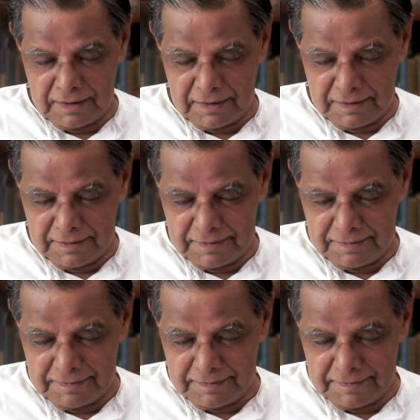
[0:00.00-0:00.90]

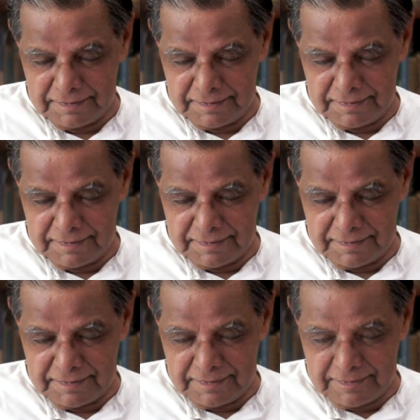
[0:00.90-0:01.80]

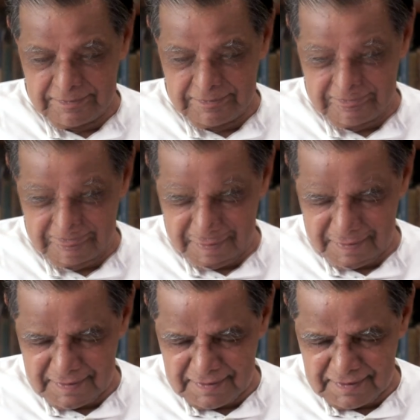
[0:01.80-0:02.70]

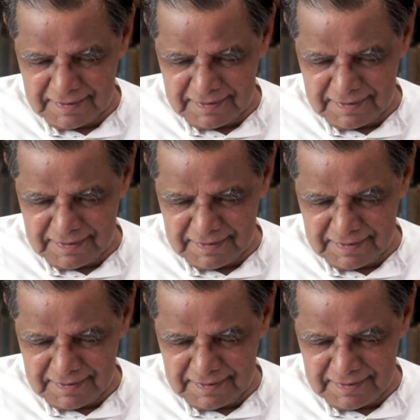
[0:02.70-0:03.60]

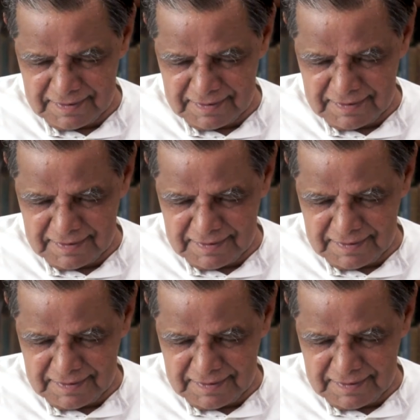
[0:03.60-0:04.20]
No one is speaking in this clip.